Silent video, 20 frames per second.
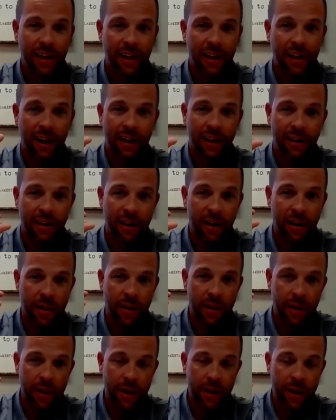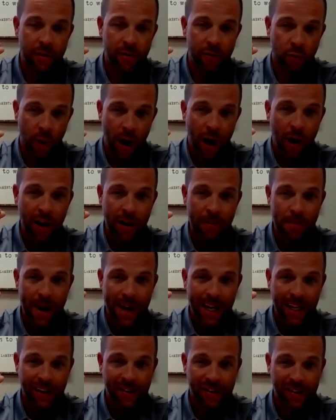It rarely
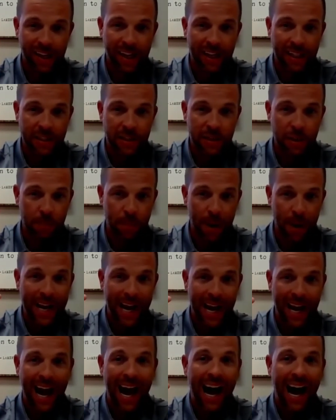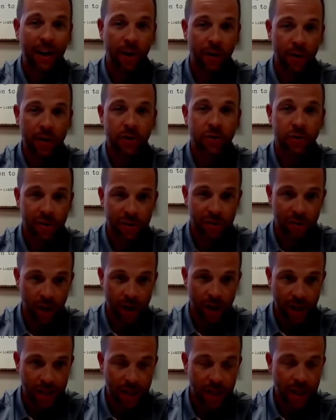makes sense to pay a higher interest
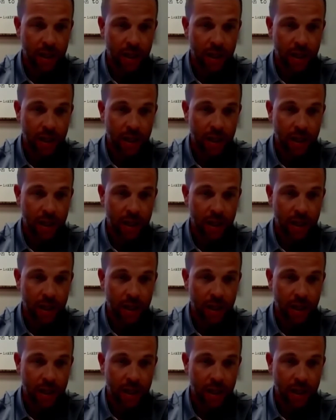rate.